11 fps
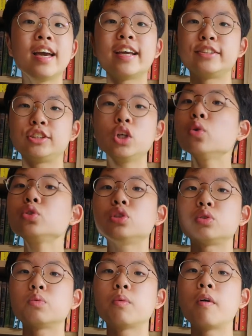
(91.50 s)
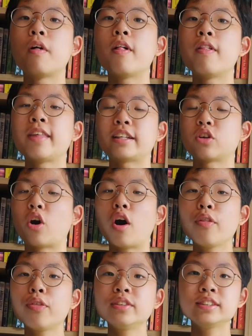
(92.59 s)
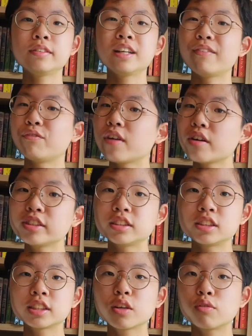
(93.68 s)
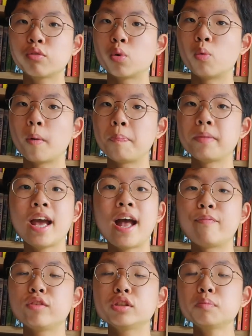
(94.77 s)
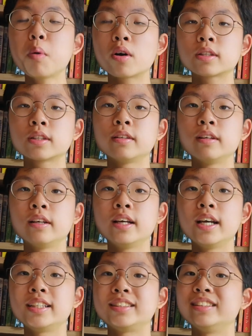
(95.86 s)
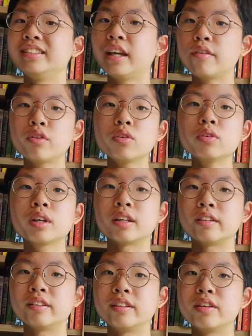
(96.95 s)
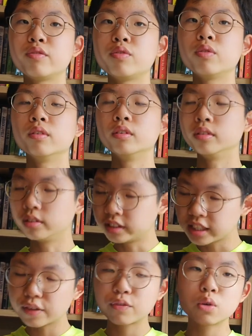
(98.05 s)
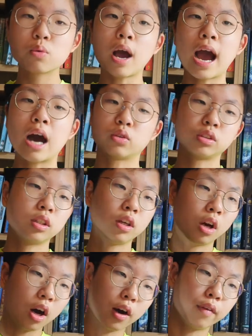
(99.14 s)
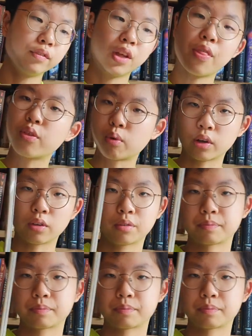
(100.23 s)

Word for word: It shows you that the author is a very skillful one, and this book is never gonna leave, leave you out of the thrill.